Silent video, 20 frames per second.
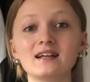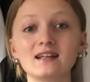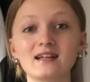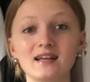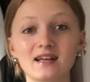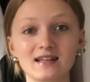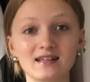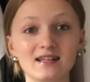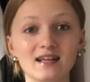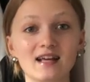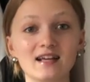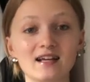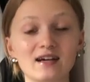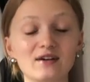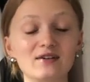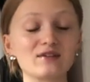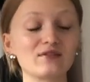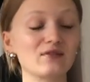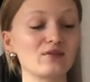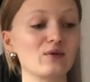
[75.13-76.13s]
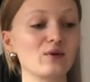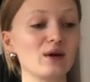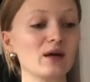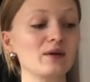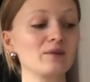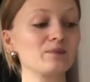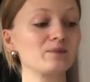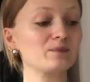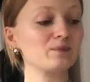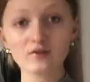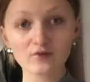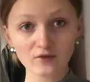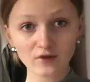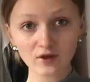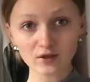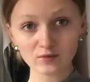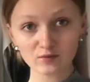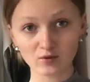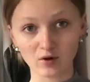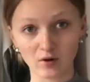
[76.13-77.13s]
get that out of the way.
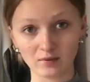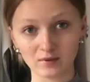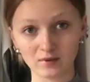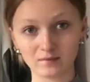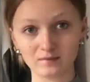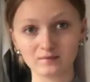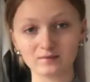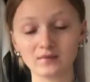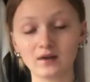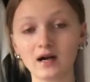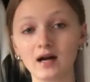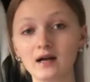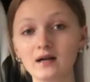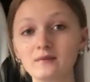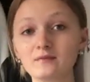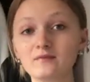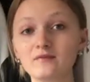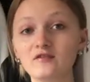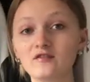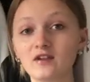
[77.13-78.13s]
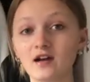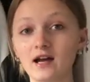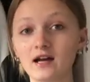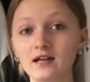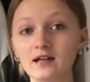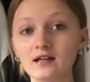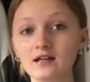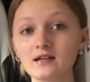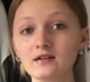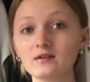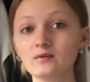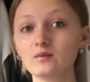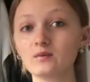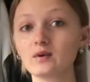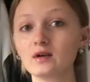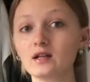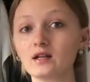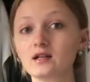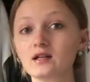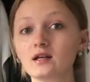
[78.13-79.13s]
First problem, I'm flying
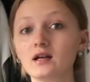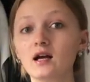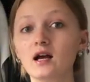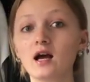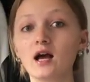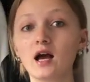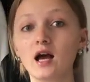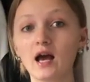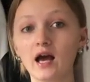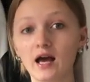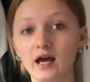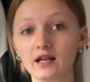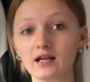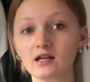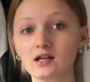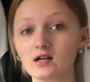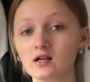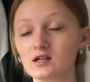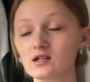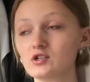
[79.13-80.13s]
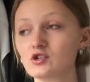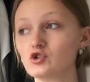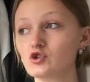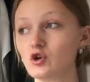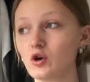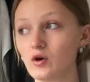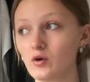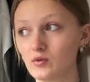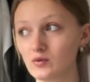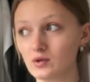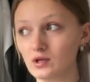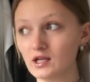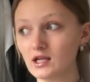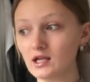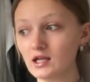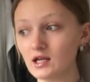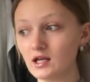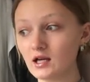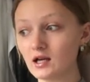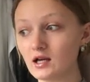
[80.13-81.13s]
with hand luggage
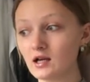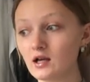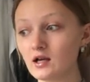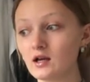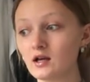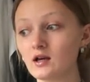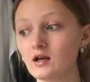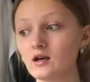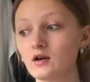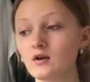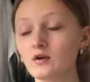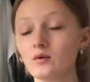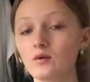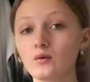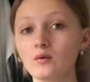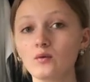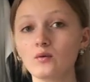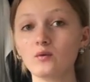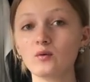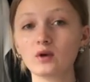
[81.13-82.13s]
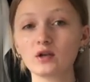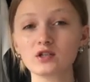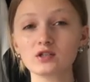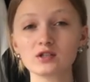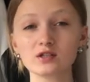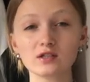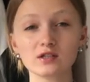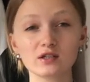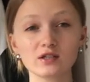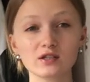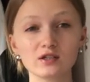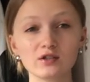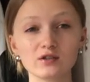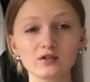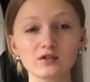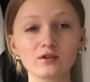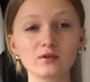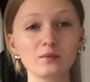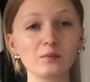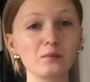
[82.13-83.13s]
only, which
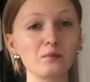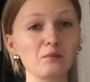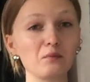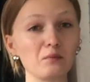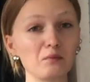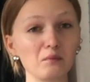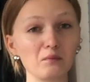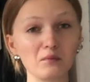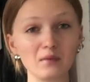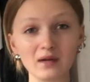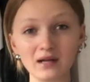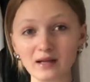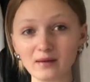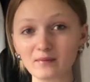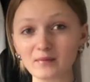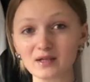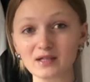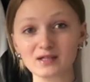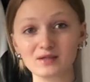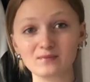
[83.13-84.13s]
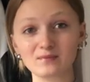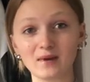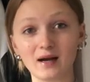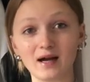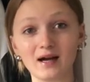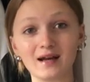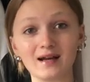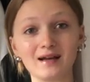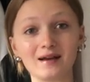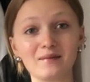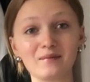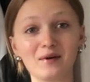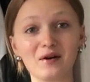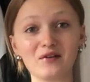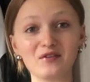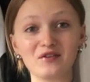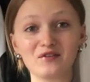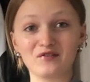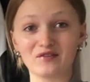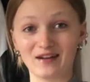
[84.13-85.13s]
limits my
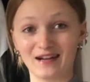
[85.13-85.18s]
amount of